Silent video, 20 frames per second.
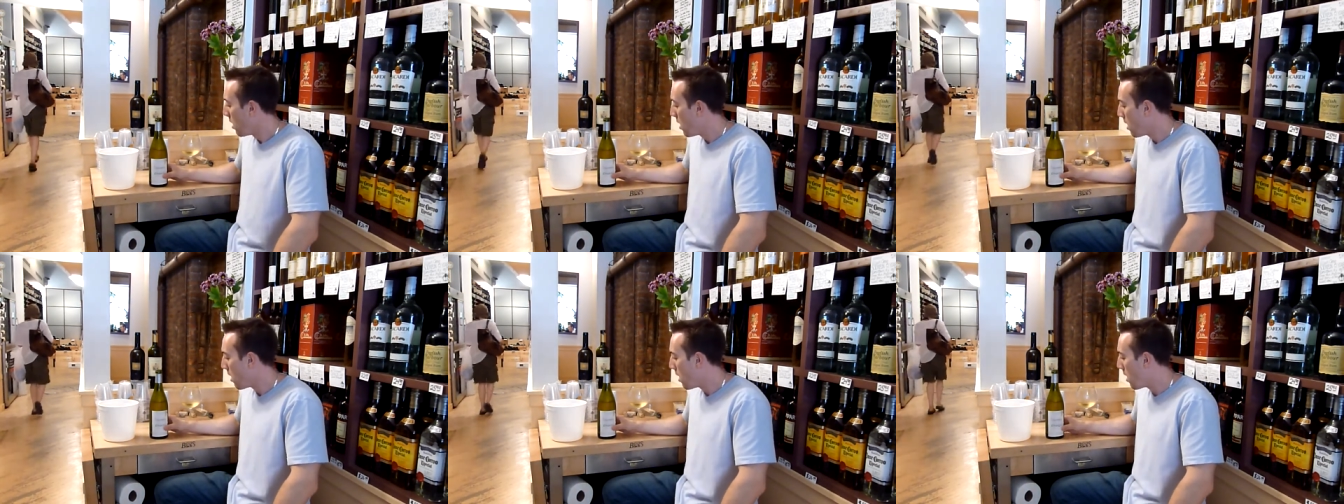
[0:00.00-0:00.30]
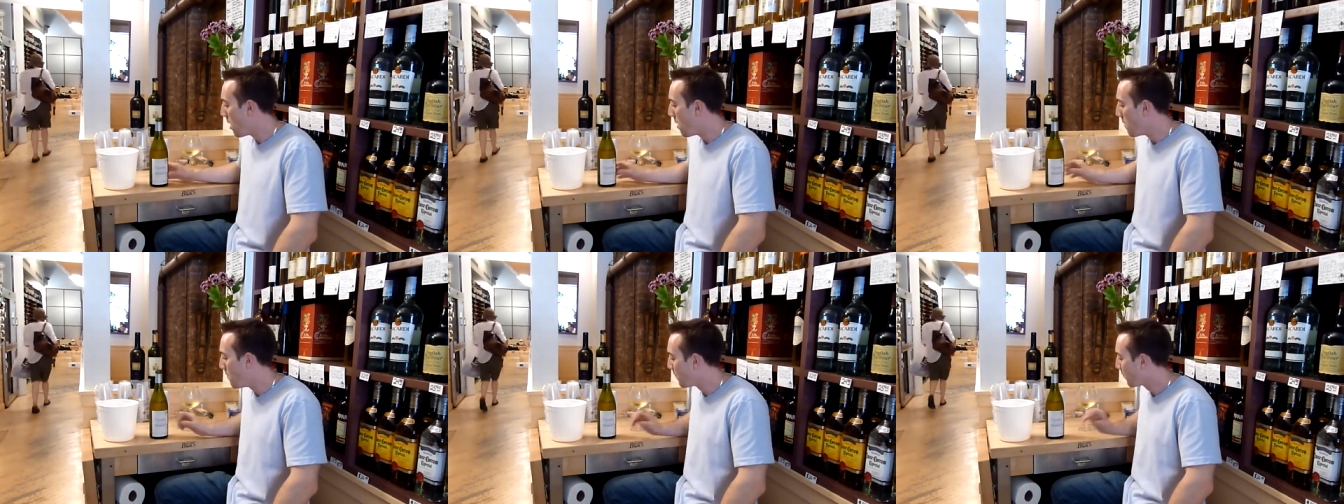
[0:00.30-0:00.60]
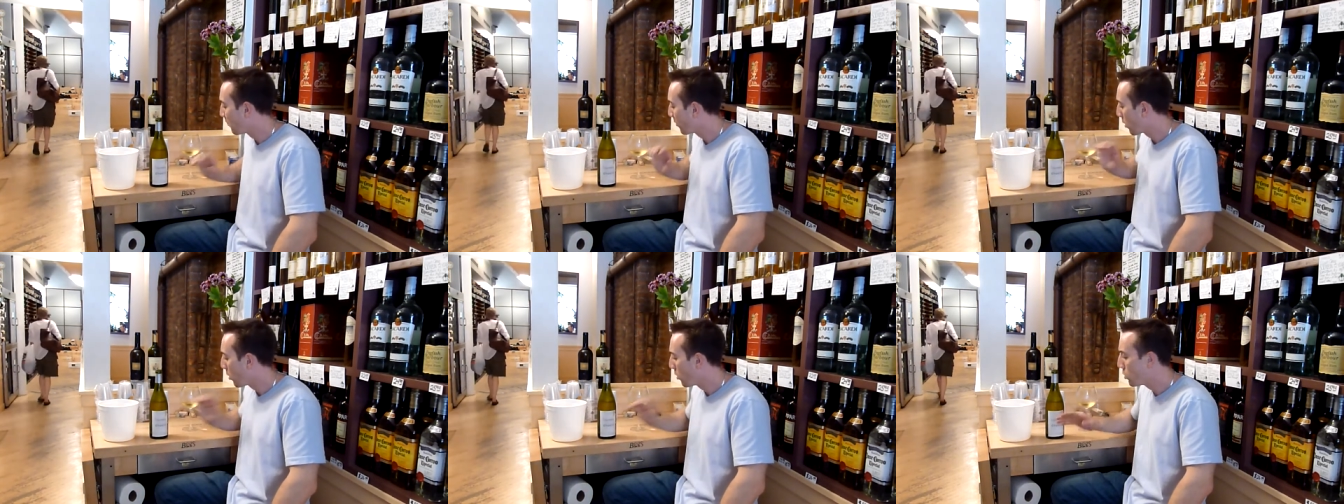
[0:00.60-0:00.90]
Um,
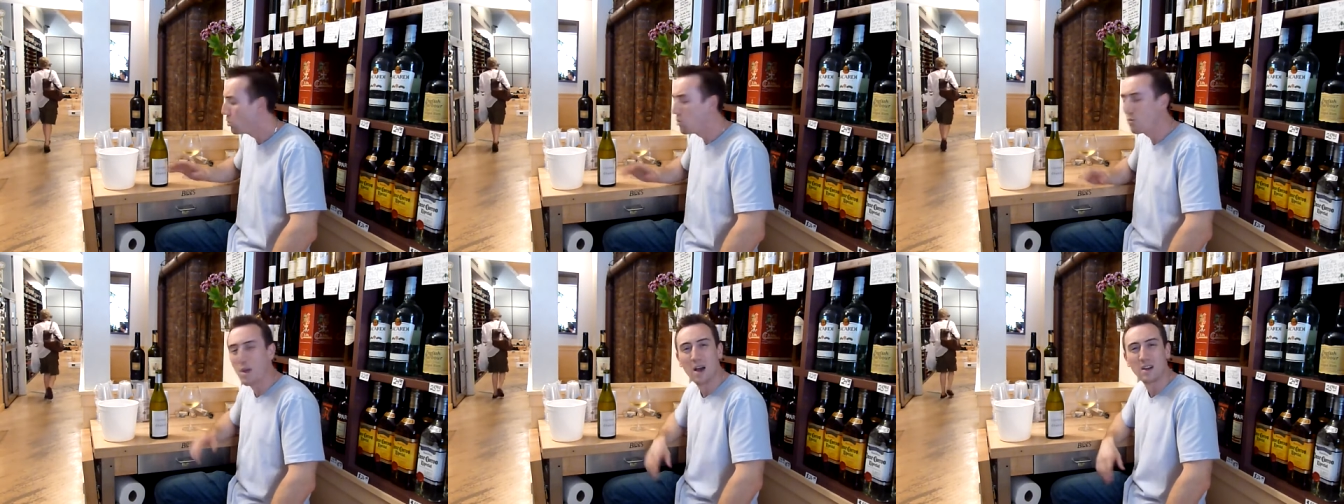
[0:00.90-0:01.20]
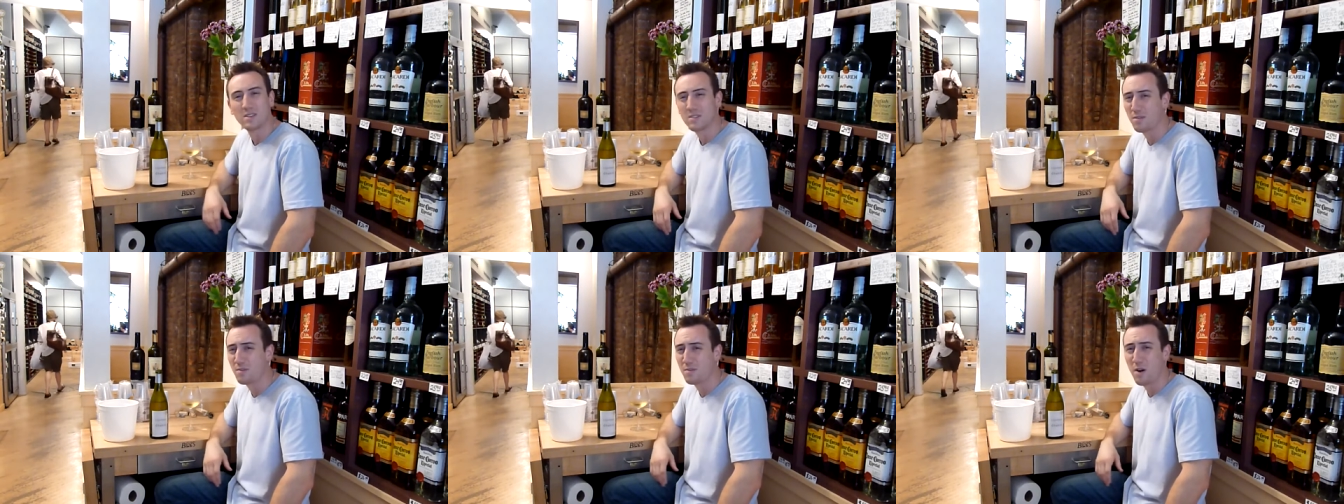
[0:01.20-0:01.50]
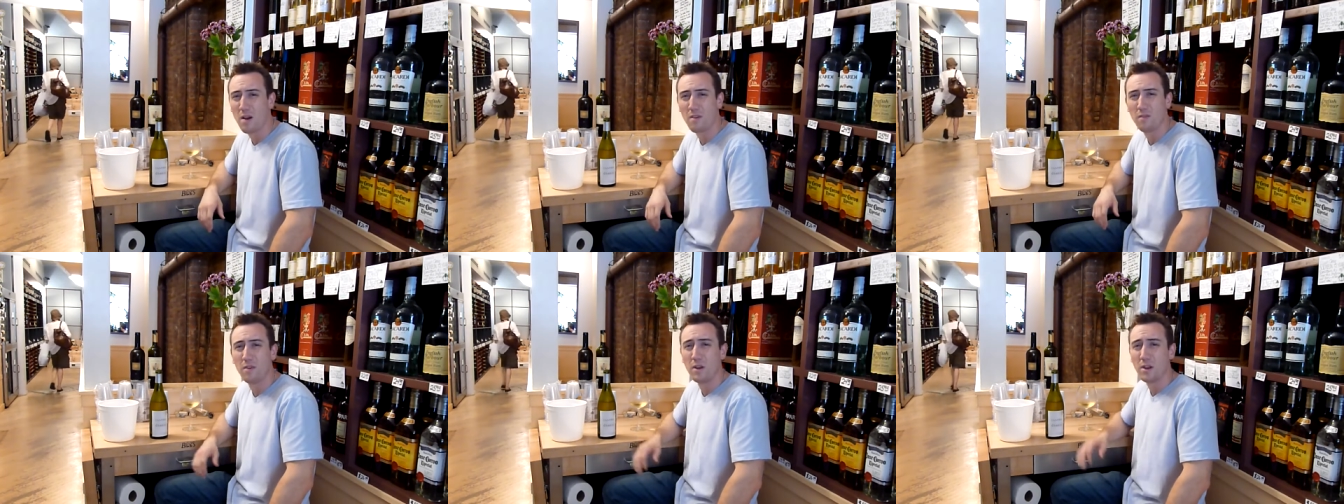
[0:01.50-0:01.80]

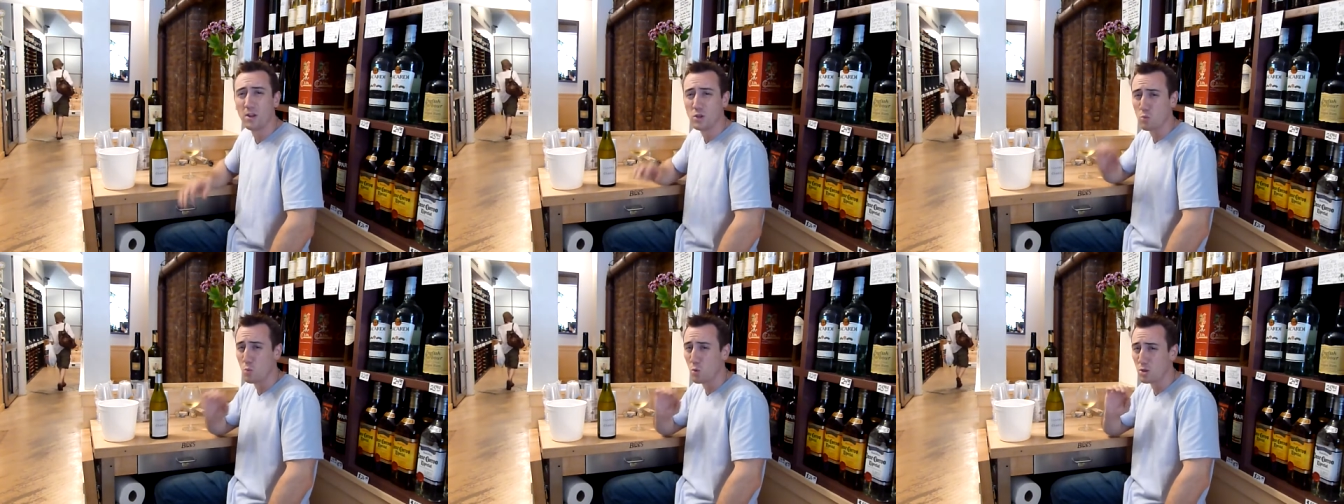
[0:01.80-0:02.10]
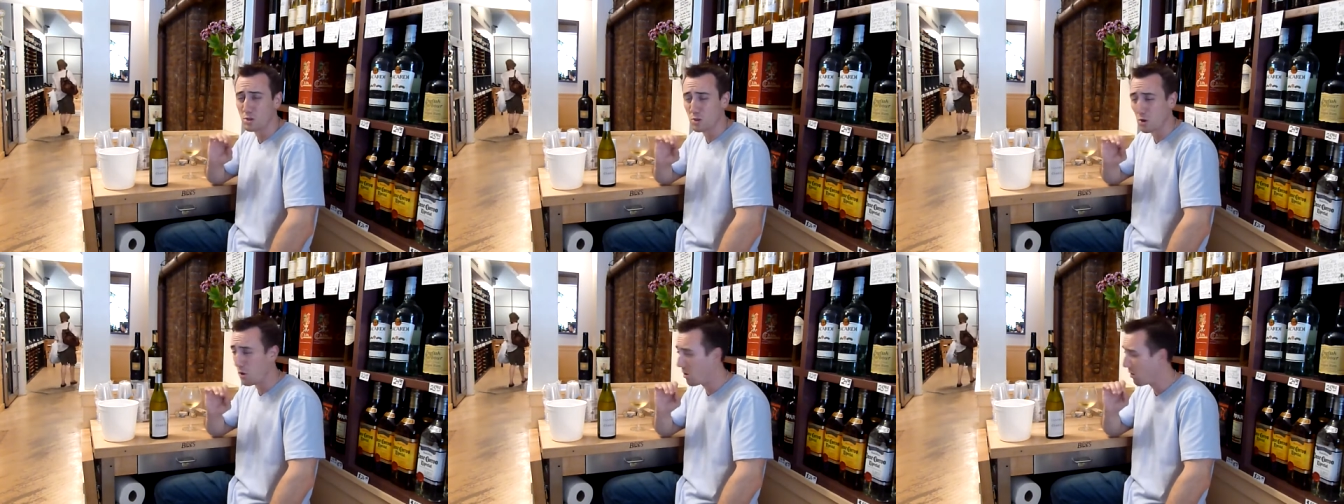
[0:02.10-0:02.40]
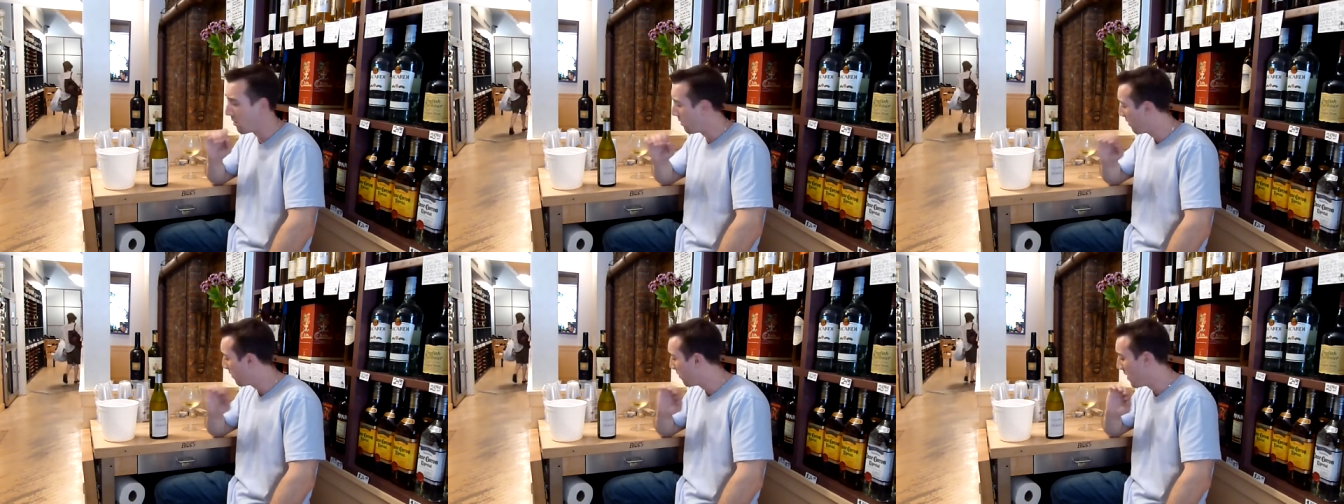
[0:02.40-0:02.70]
2005 vintage was
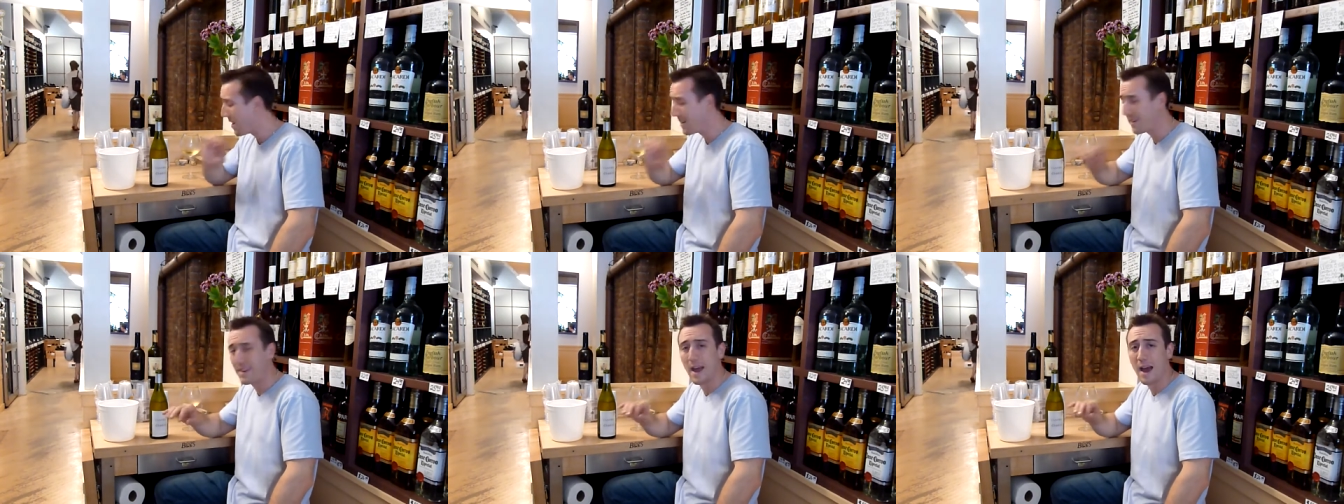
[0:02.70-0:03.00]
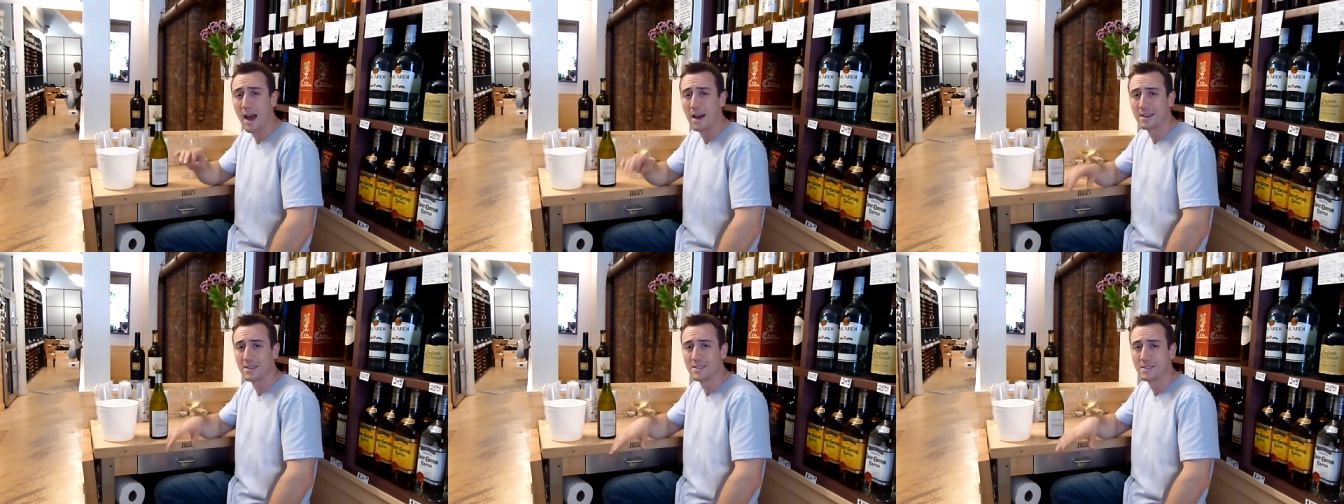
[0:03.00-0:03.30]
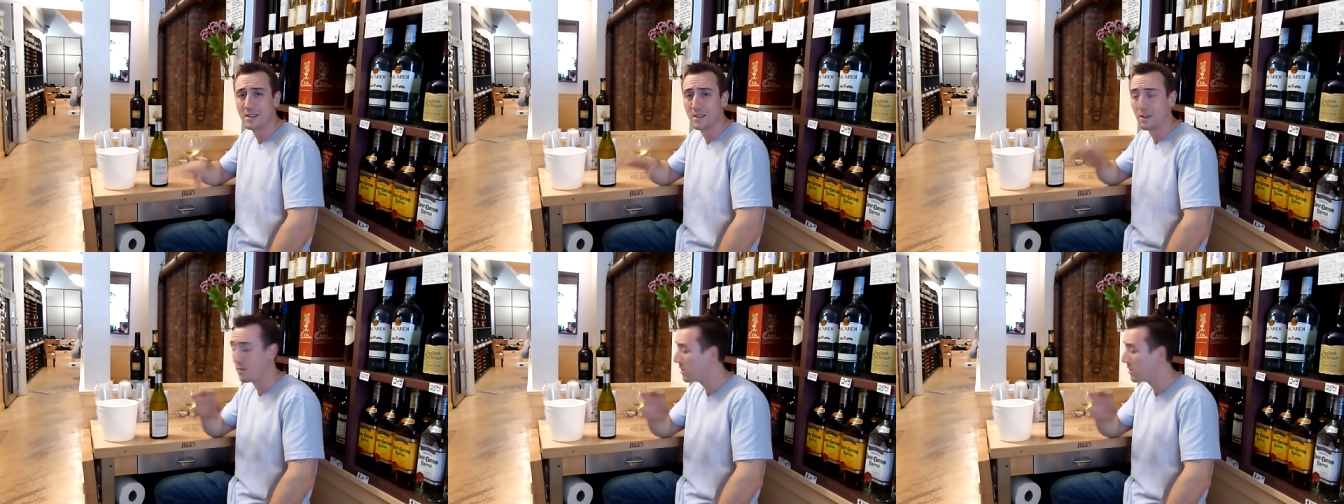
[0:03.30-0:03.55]
fantastic.